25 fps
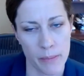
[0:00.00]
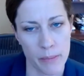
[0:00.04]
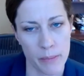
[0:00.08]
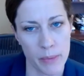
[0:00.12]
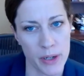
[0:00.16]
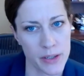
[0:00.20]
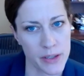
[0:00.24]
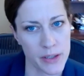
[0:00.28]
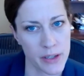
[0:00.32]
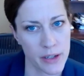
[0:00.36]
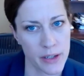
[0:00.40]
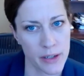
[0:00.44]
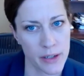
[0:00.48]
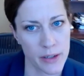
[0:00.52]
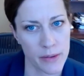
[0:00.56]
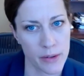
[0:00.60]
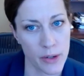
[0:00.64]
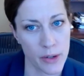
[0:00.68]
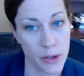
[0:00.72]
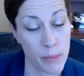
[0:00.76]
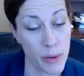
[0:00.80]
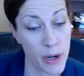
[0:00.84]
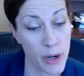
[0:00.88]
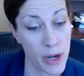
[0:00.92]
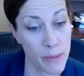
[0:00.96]
President
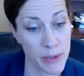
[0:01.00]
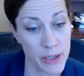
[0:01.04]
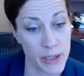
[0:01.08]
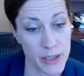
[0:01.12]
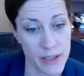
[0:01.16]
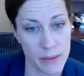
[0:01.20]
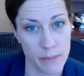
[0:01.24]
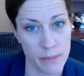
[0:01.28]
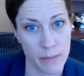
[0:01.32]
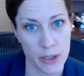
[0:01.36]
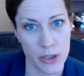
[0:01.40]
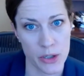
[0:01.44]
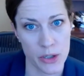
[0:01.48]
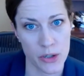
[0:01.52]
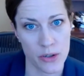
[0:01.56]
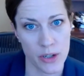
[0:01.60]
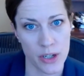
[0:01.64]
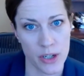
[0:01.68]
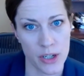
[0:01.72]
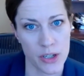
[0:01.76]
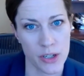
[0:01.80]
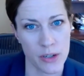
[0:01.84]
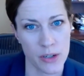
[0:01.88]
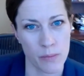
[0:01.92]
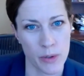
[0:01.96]
Obama's
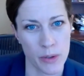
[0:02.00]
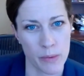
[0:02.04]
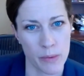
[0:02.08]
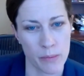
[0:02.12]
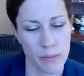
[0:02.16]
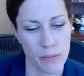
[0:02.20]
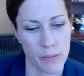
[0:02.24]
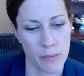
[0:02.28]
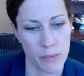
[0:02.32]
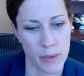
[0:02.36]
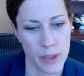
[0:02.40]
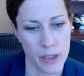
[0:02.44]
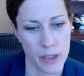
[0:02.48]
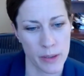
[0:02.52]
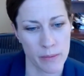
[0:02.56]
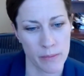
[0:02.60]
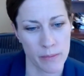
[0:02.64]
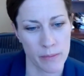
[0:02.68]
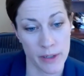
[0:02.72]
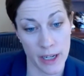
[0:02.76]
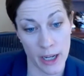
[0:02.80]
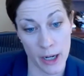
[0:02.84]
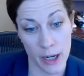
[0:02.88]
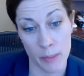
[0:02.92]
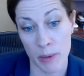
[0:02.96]
administration
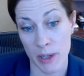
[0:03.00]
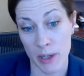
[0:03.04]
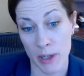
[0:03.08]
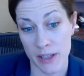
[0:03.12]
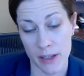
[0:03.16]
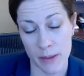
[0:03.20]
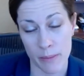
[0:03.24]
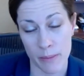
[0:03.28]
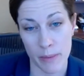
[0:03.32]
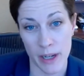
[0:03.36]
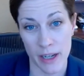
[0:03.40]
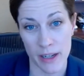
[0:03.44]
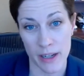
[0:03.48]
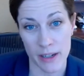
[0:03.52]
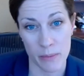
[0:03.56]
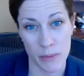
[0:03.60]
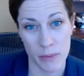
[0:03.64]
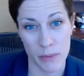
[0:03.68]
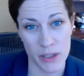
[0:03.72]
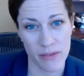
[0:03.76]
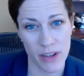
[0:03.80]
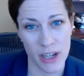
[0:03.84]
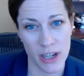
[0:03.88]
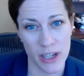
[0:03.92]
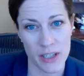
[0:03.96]
when now President Biden
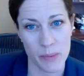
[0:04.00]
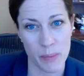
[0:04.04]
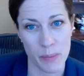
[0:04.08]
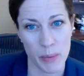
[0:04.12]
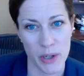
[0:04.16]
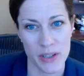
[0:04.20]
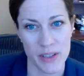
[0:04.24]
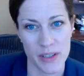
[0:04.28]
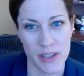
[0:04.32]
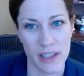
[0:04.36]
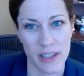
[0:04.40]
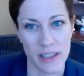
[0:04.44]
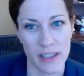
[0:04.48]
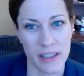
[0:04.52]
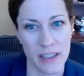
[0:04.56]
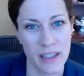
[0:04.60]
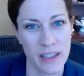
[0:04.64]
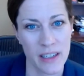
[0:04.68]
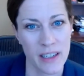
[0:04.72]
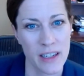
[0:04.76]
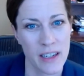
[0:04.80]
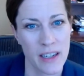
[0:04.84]
was vice president.